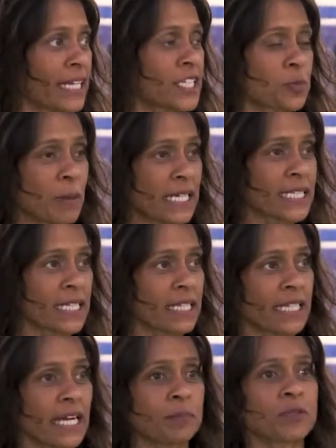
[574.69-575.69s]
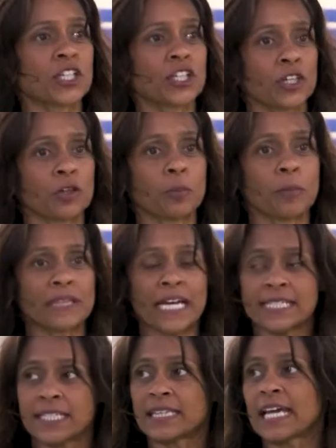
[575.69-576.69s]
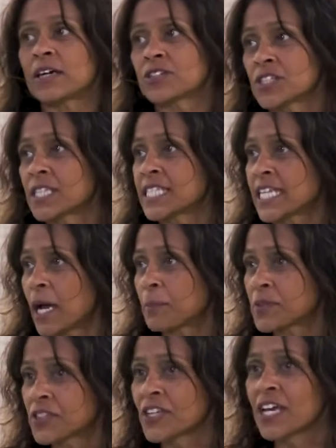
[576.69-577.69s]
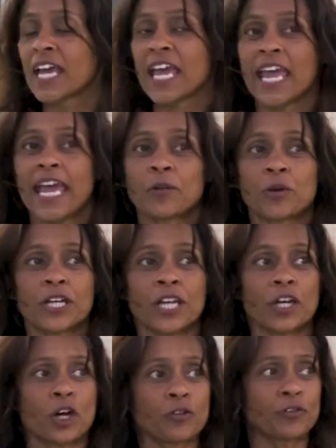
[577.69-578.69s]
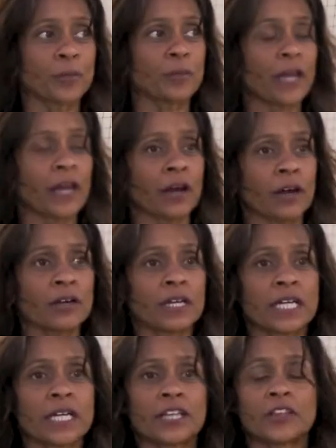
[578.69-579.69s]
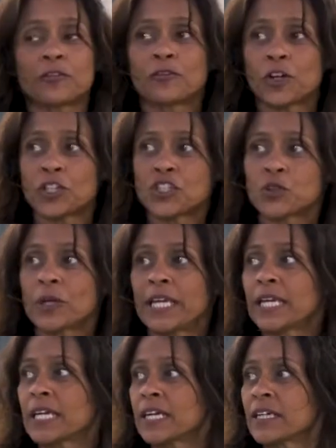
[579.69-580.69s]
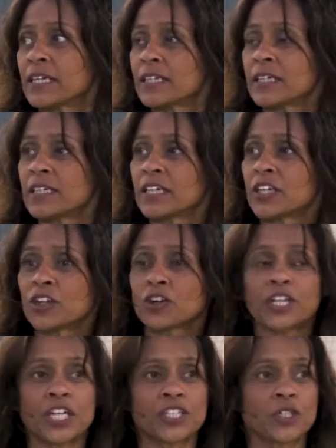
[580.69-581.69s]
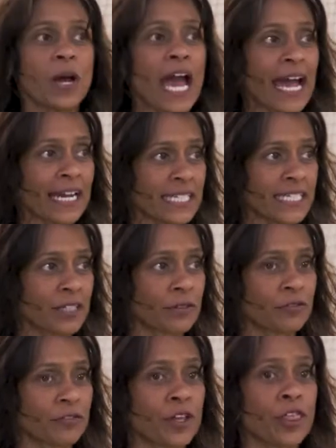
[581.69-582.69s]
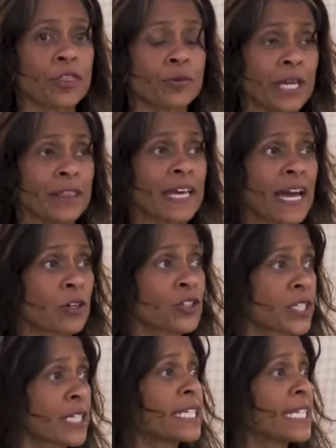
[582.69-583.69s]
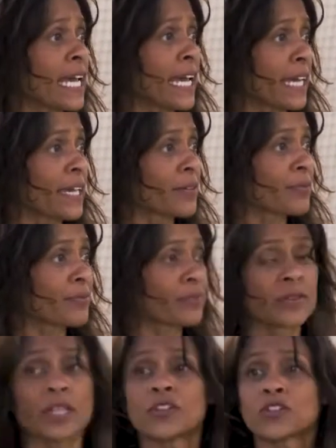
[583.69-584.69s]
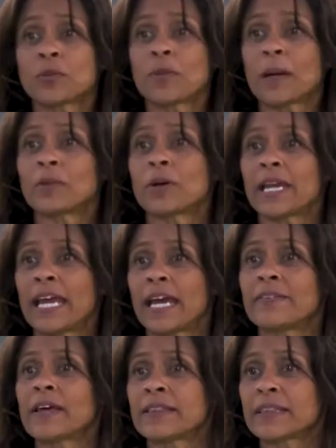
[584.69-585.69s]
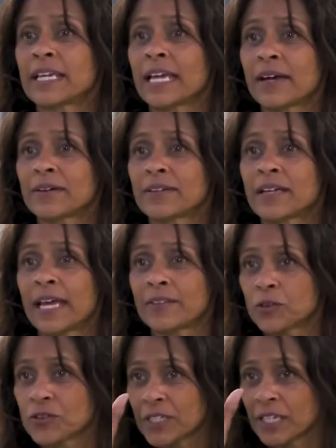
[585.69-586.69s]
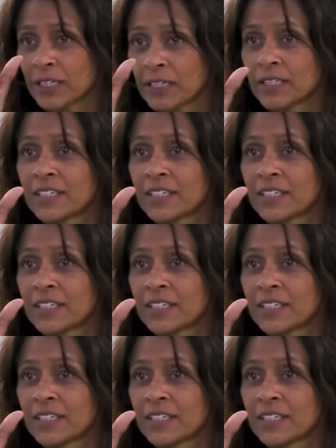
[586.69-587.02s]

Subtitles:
It's basically up to you, but that's 1,000 steps. And we're going to go from there. The first week, you're going to do active 3,000 a day. So Mom, you want to hand that thing out? Hand those little...